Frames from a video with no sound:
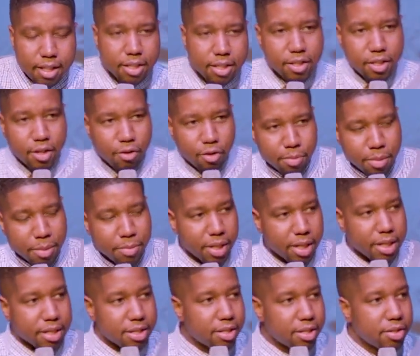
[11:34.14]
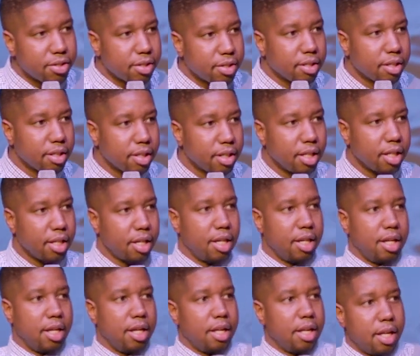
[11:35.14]
So remember this
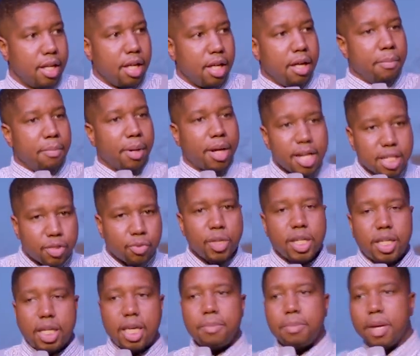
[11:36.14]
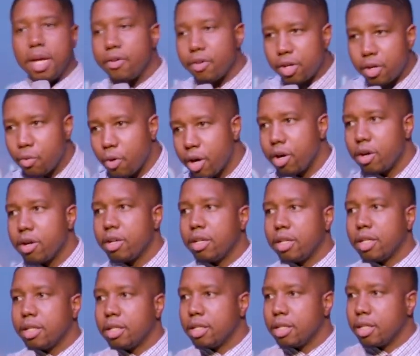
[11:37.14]
because we keep hearing the word
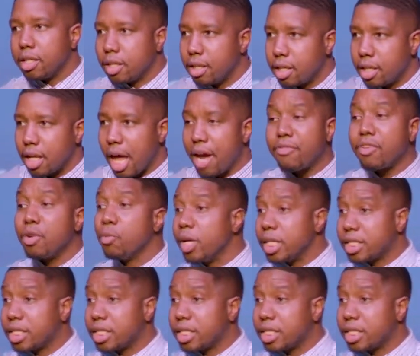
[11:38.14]
every